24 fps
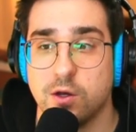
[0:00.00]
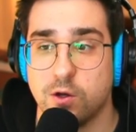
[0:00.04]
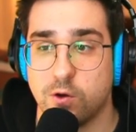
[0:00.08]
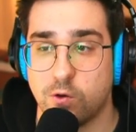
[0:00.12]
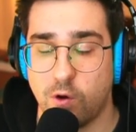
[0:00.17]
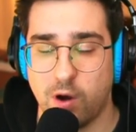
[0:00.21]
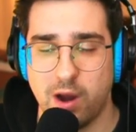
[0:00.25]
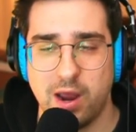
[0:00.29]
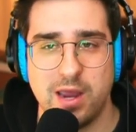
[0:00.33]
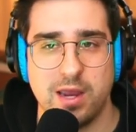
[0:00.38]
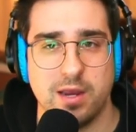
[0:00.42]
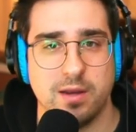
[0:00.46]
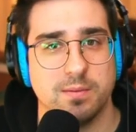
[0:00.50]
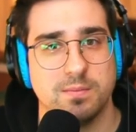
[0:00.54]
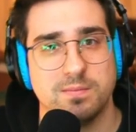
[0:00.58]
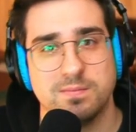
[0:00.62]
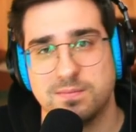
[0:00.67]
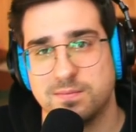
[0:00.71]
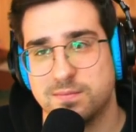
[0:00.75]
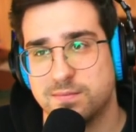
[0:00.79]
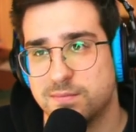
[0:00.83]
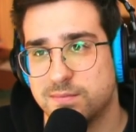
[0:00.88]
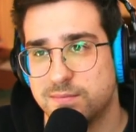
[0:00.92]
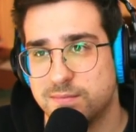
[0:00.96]
Great.
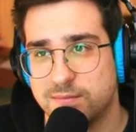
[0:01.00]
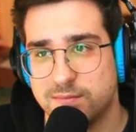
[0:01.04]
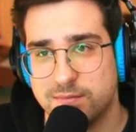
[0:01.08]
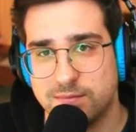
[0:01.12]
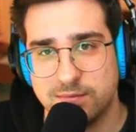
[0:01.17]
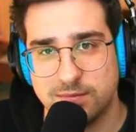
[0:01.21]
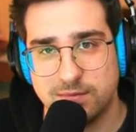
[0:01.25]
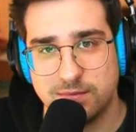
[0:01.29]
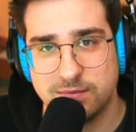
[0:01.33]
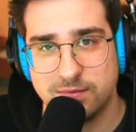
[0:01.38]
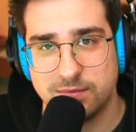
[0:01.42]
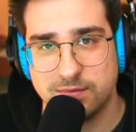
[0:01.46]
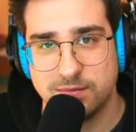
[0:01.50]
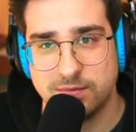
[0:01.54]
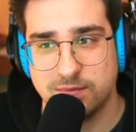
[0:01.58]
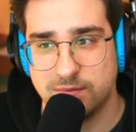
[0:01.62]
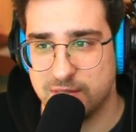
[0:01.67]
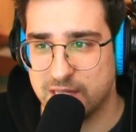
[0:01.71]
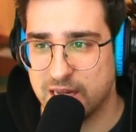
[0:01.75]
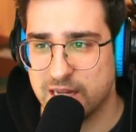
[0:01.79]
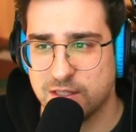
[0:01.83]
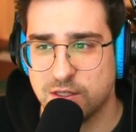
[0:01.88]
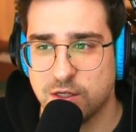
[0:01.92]
That's a